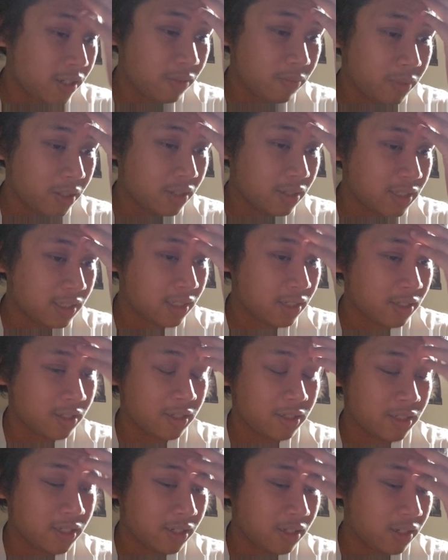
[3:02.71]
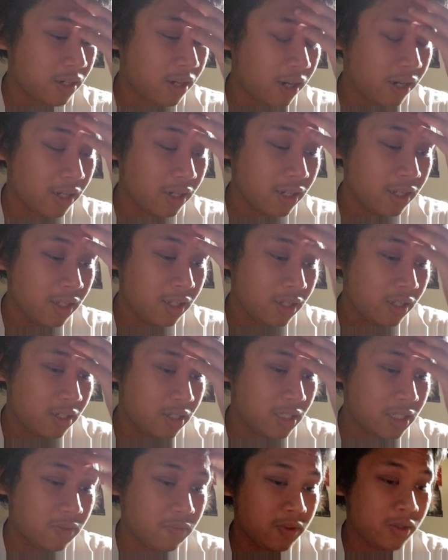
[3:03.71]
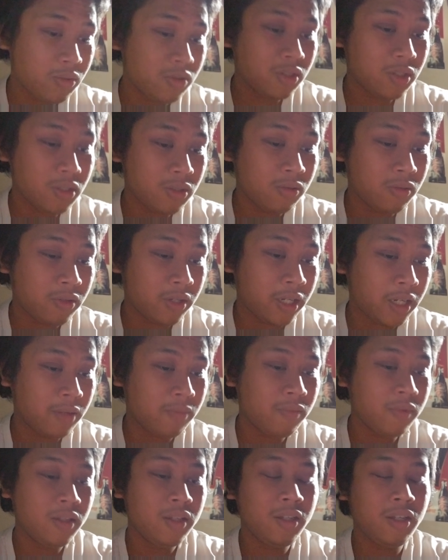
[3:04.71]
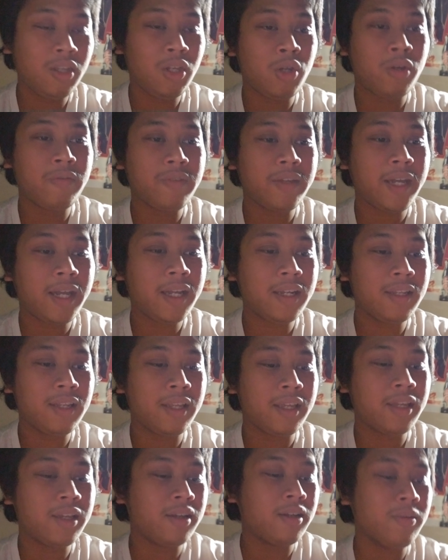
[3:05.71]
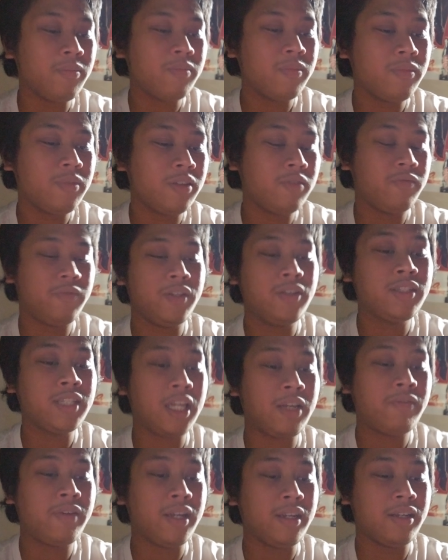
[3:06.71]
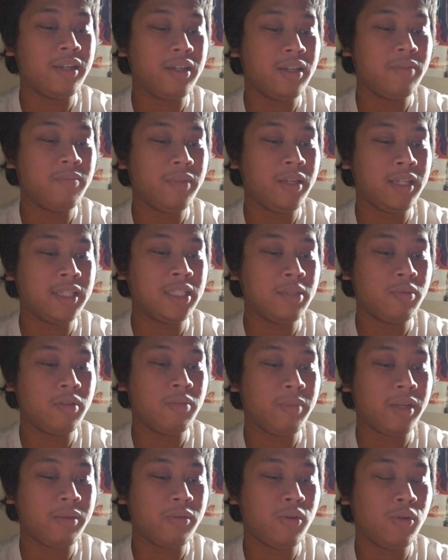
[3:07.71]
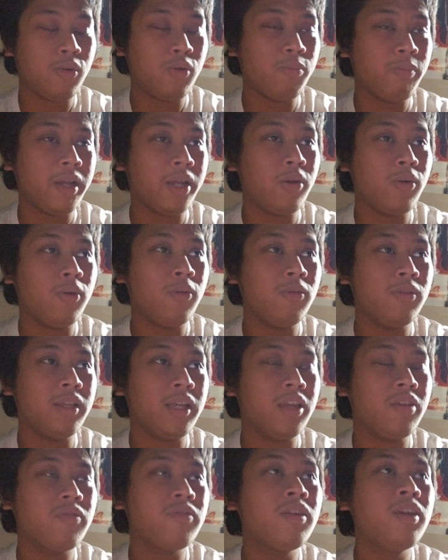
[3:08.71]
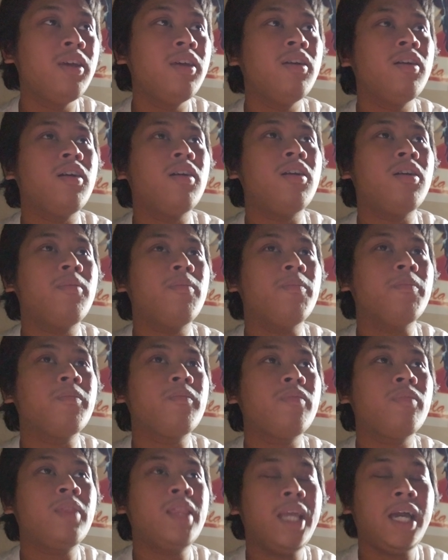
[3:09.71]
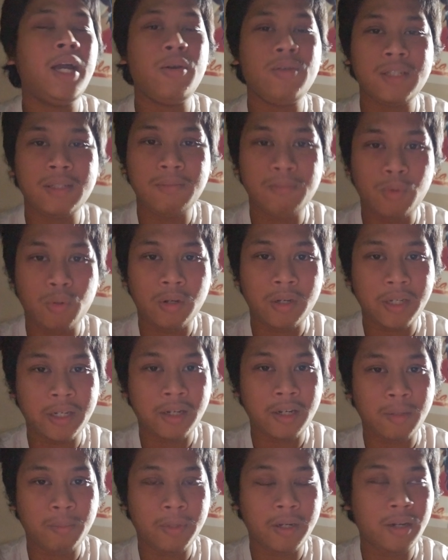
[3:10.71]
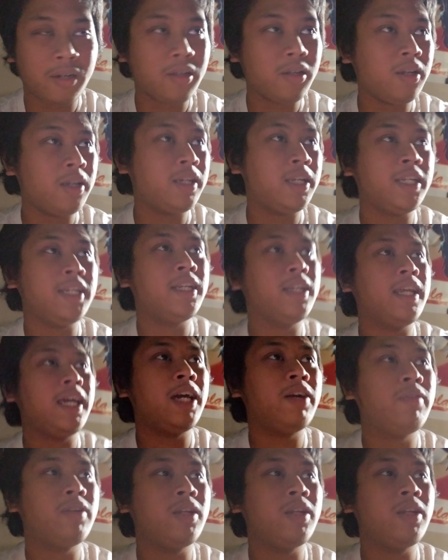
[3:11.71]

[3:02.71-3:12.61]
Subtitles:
medicine, and God, just feels so great. I've had like it feels like I've had eczema my whole life. I wasn't born here in America, and I didn't have any